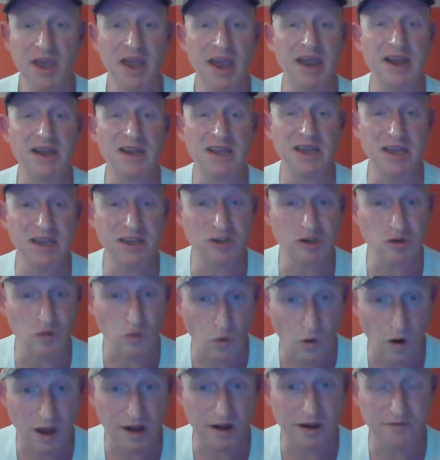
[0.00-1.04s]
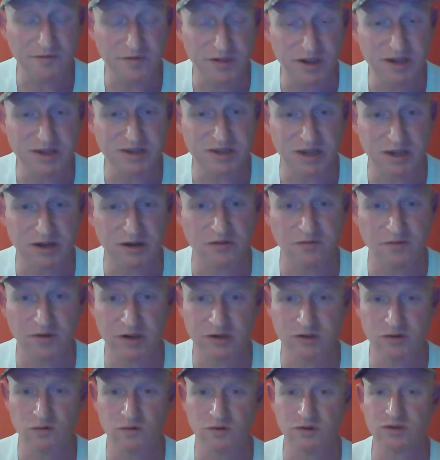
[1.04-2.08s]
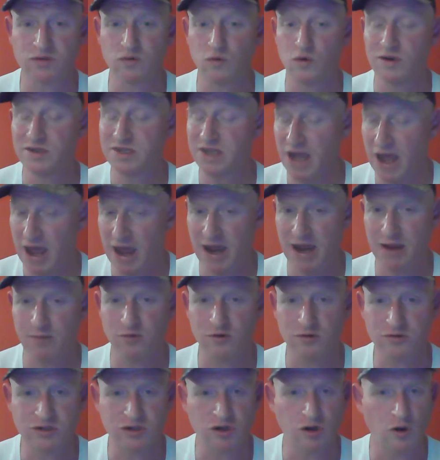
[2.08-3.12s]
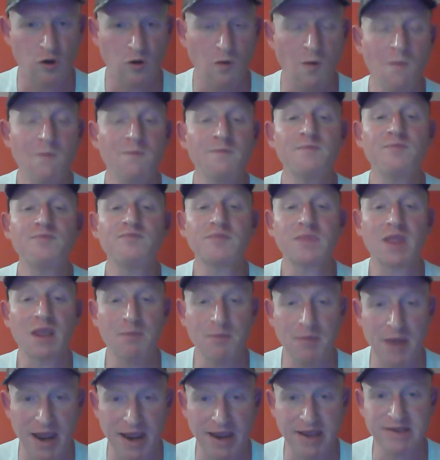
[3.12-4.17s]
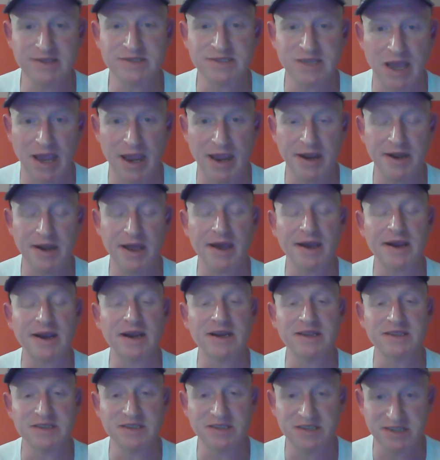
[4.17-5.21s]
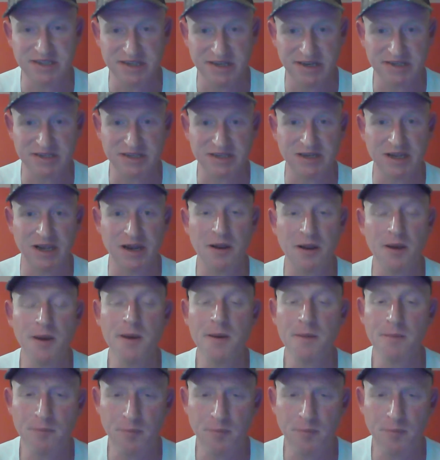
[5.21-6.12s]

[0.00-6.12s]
and each one of these individuals was able to maintain a consistent,